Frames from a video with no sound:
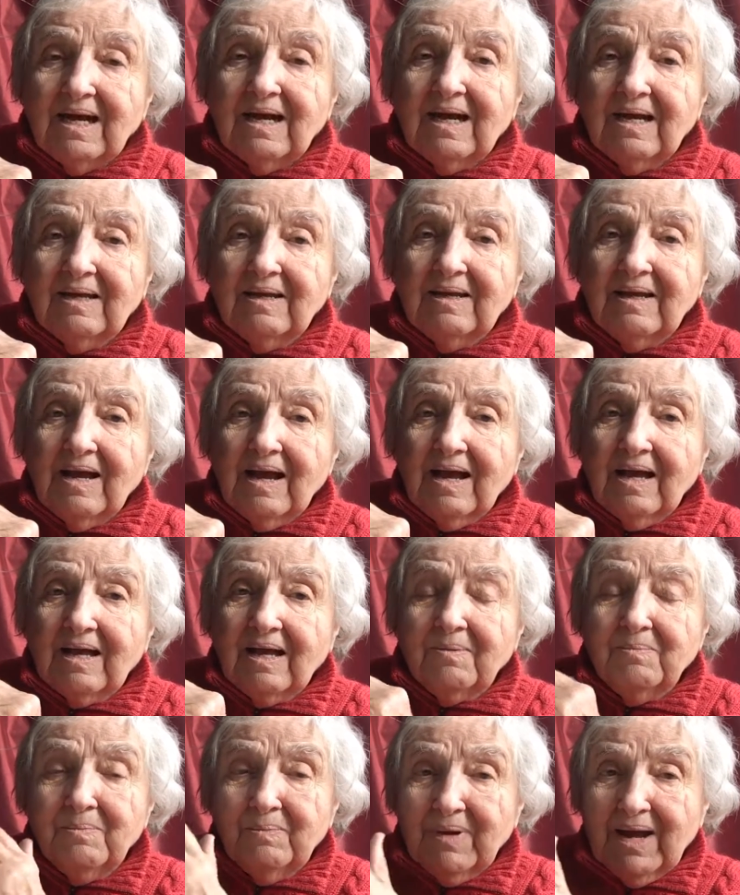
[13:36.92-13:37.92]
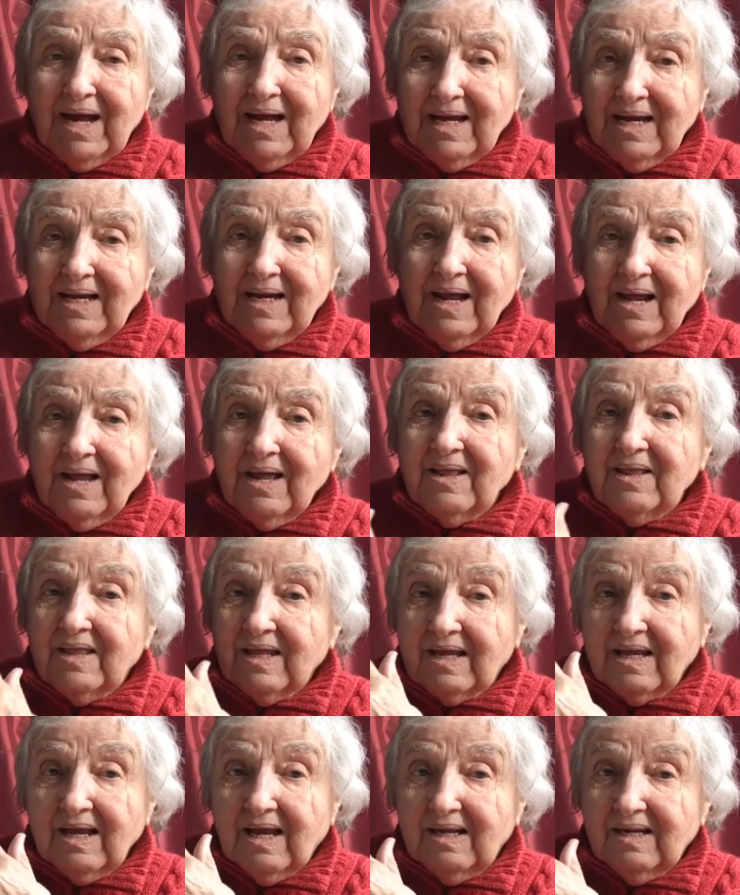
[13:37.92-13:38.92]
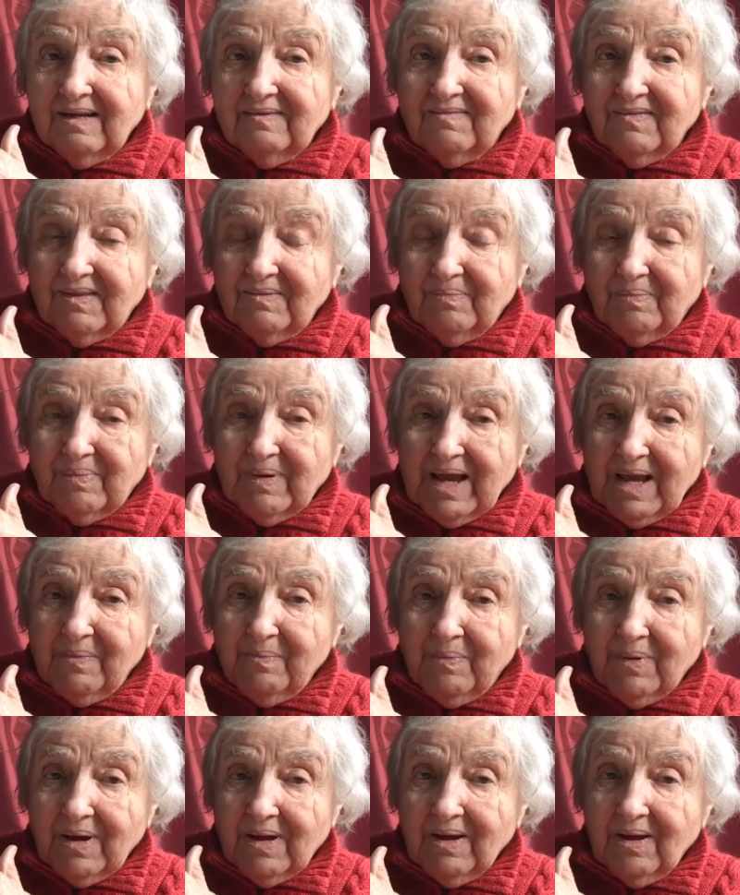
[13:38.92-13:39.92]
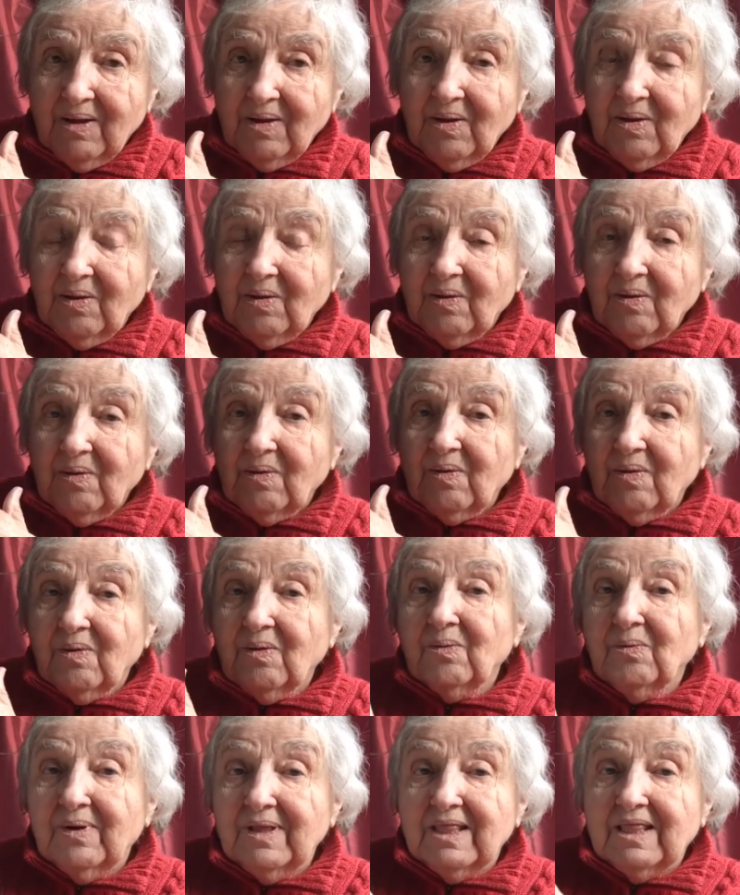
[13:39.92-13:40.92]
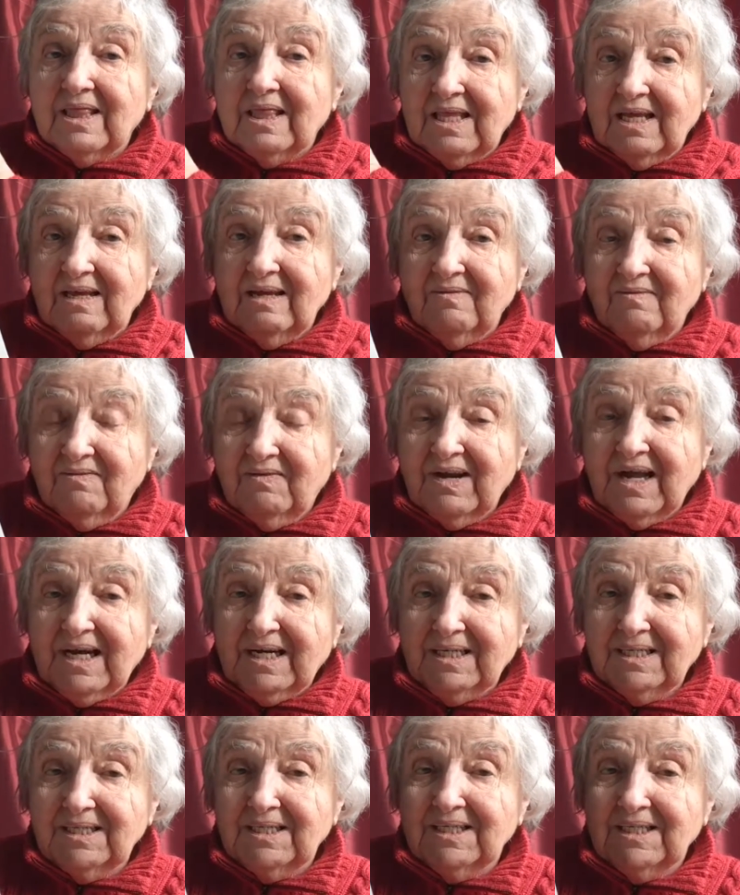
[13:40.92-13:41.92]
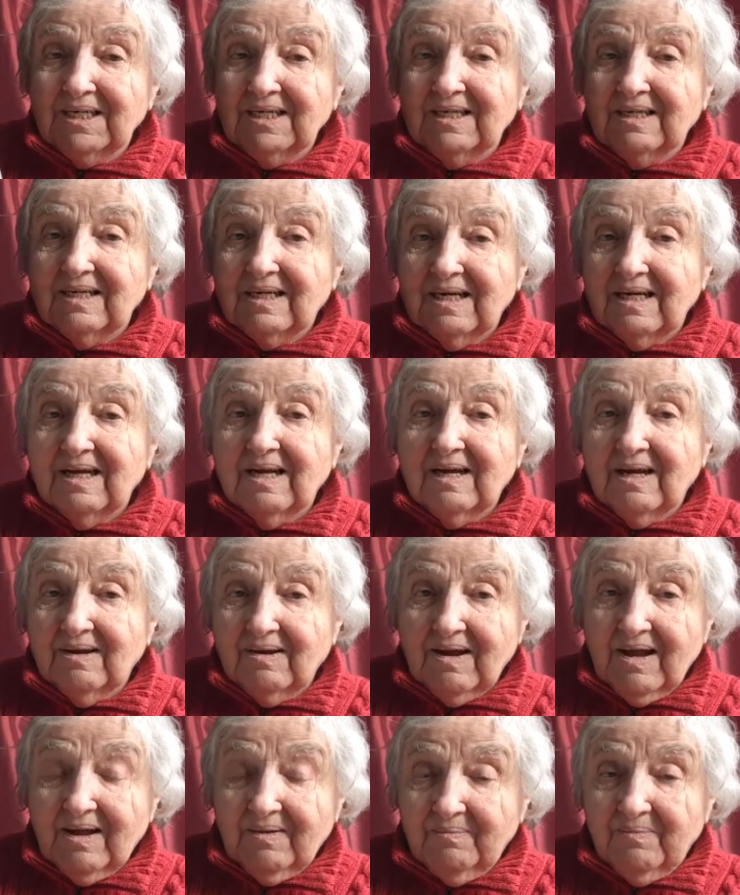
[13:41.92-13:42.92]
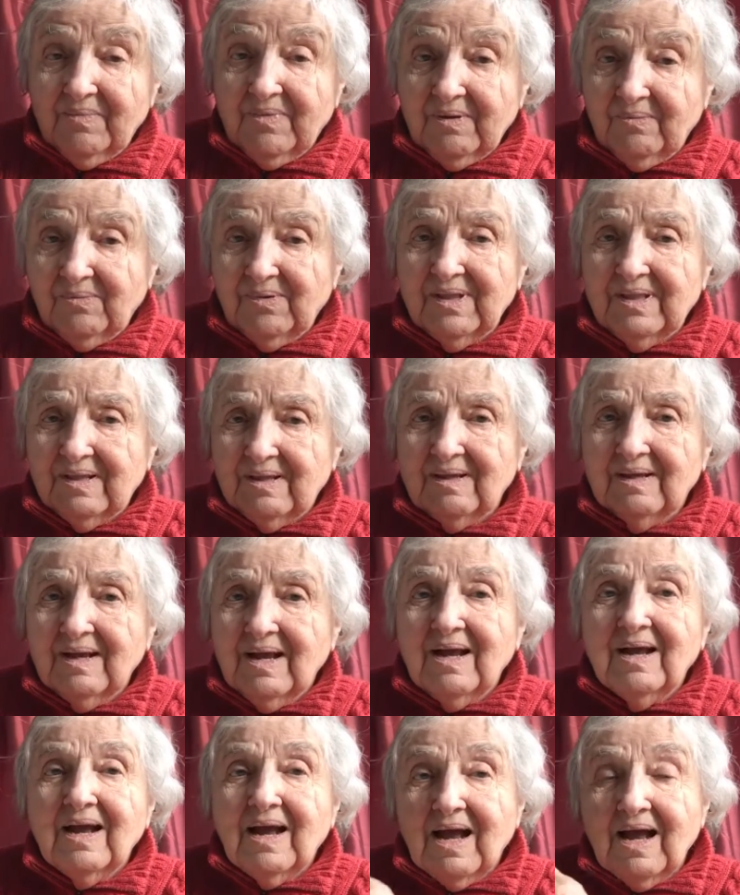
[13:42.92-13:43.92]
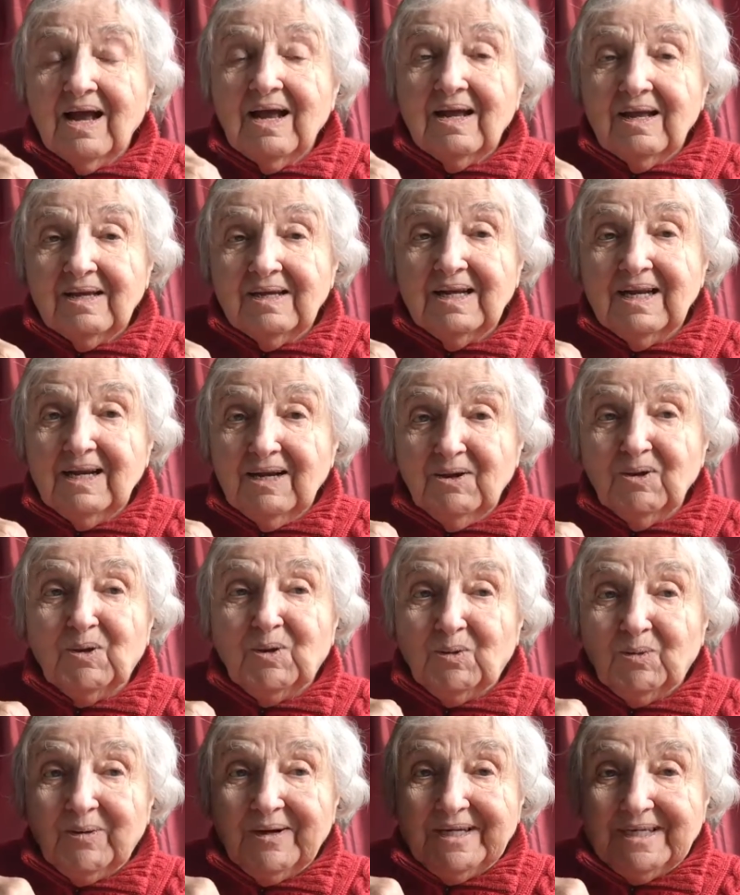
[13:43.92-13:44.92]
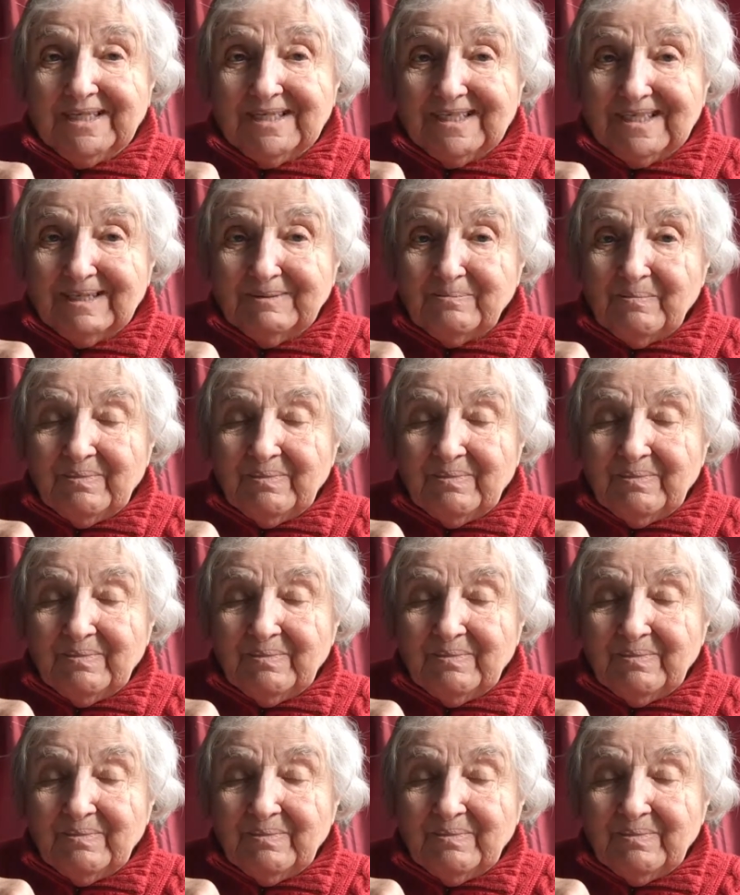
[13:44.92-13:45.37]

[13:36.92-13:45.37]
I combine the colour of the paper with the flesh, with nearly always.